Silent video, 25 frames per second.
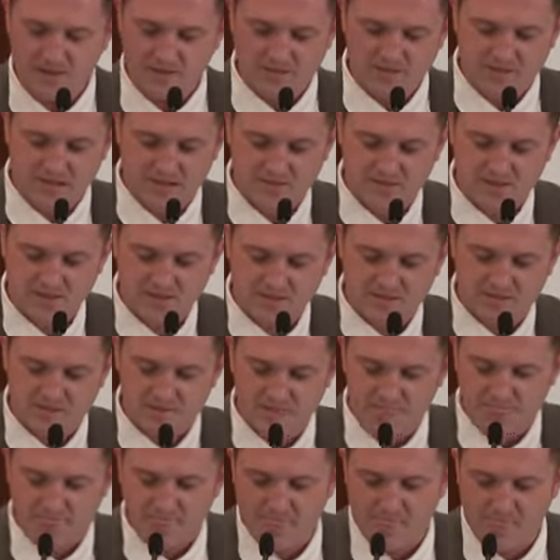Towns like this,
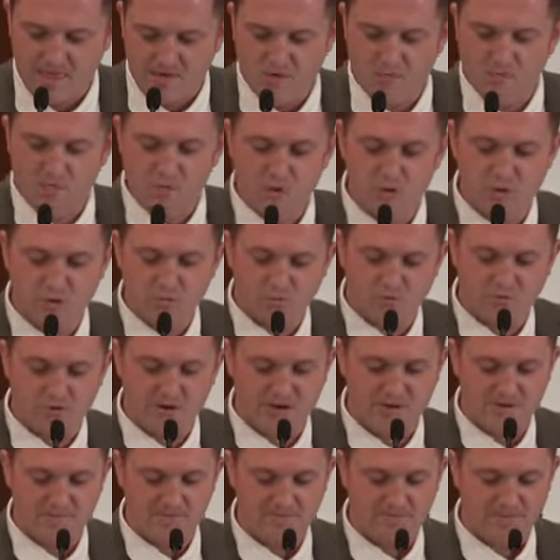they're a
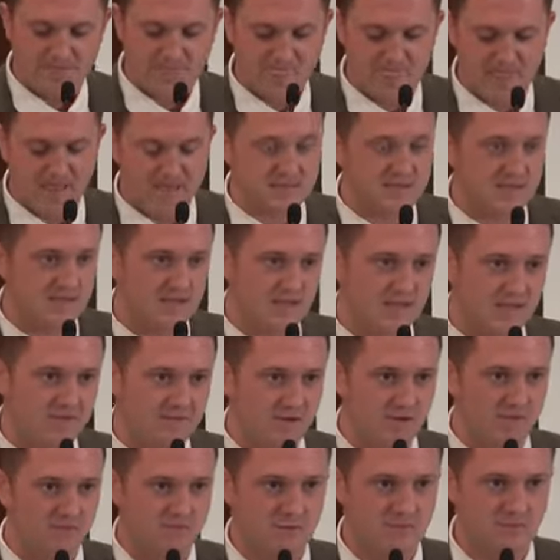blueprint. It's
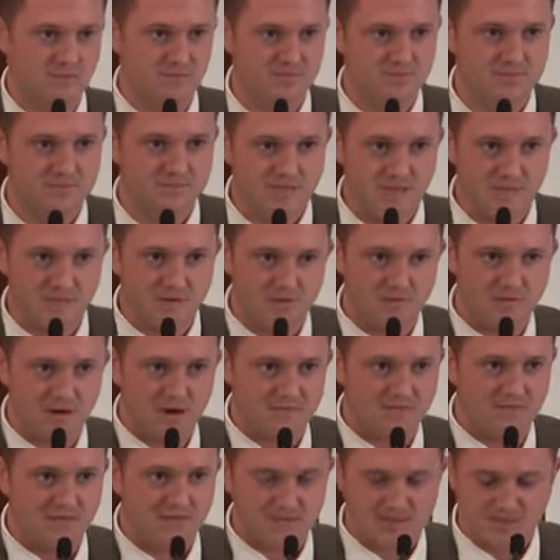inevitable.
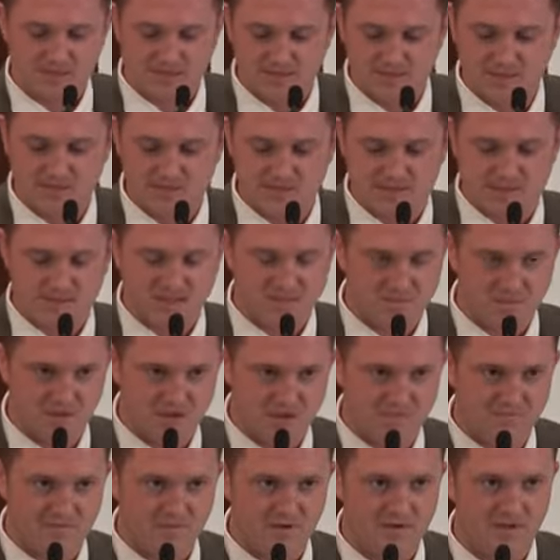Demographics, statistics,
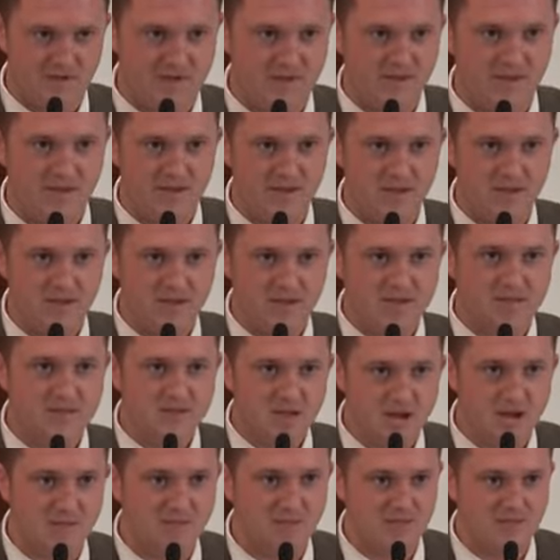birth rate, it's
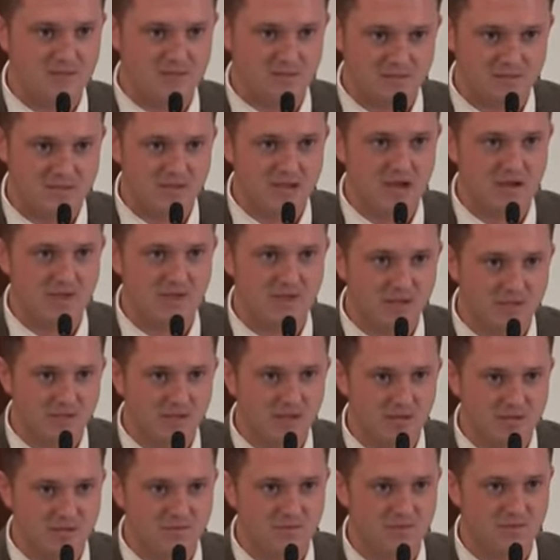coming to a town near
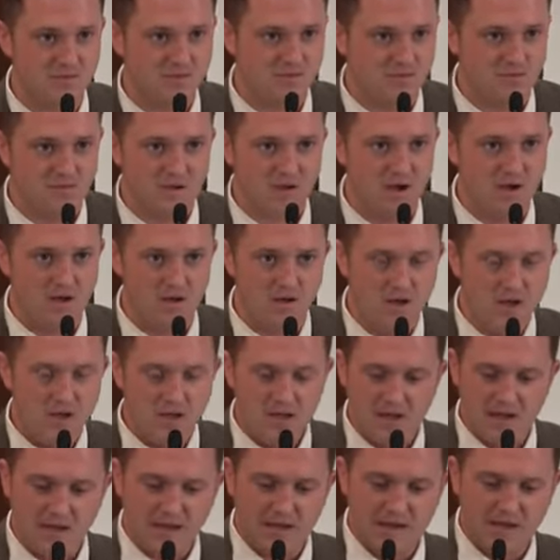you. You can't.
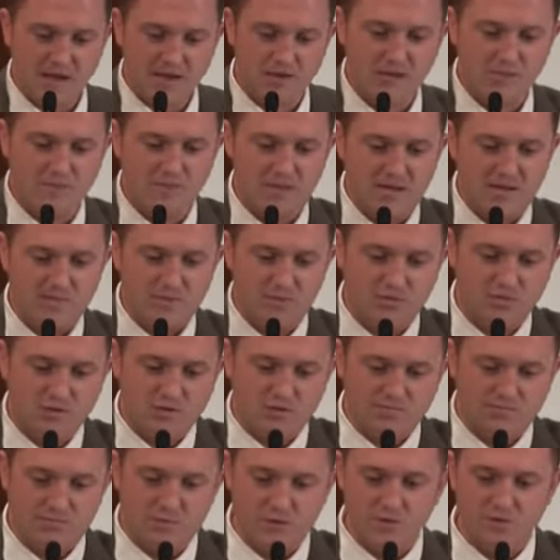In England, people
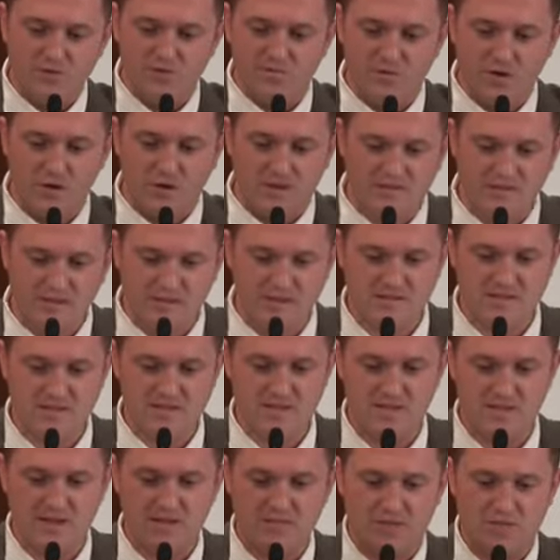just move like
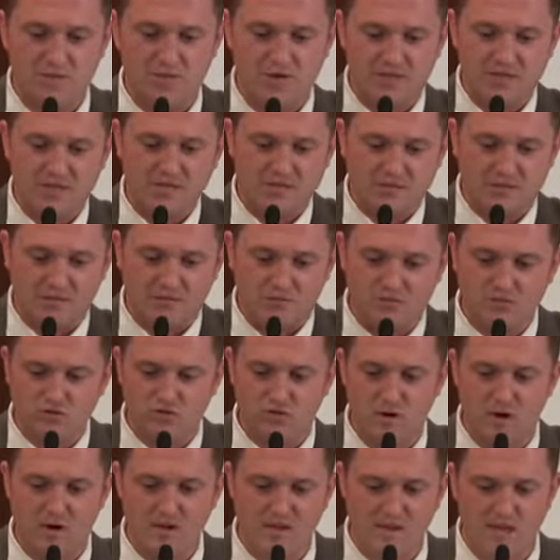this, and they're all
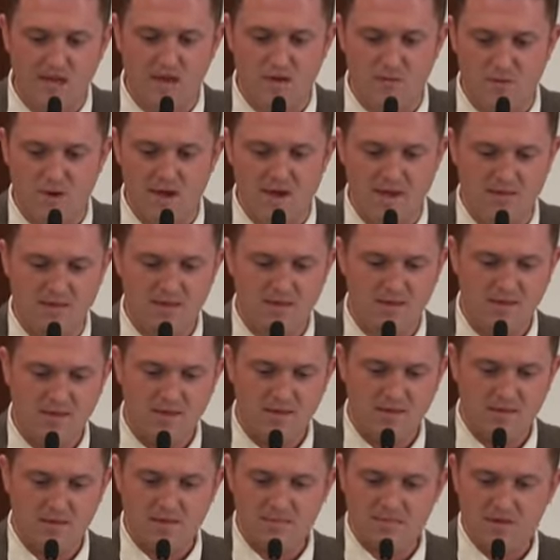trying to get away,
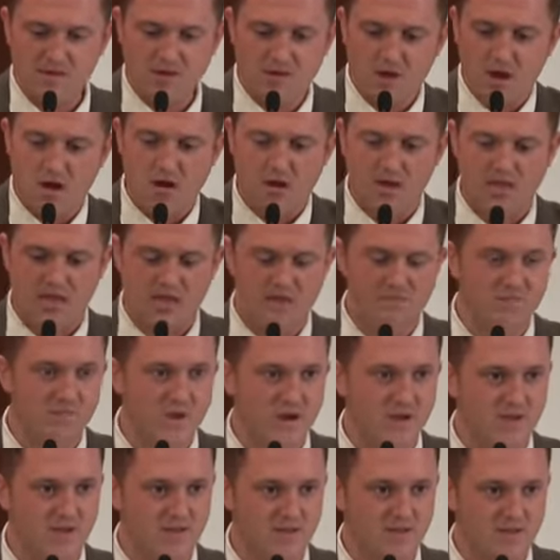but you can't keep
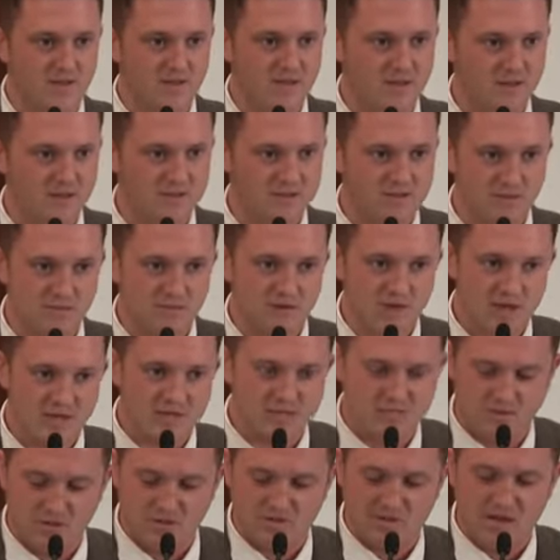running. Someone
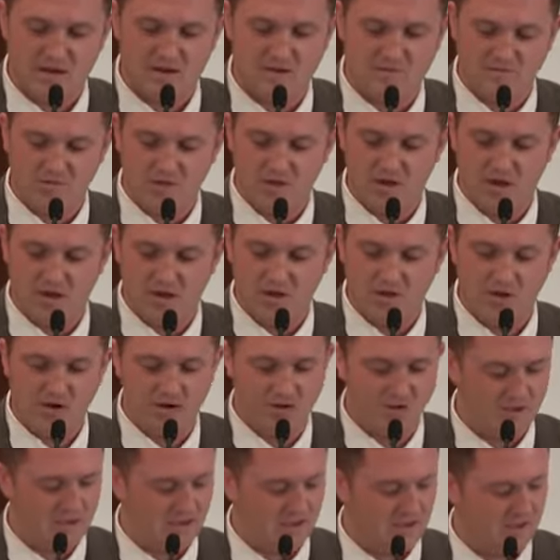has to identify it,
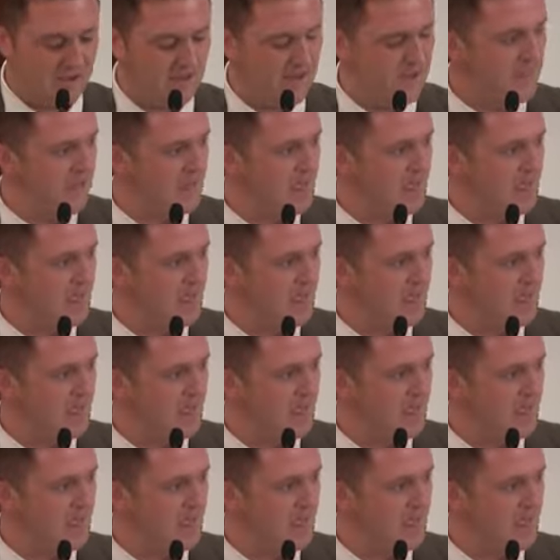highlight it,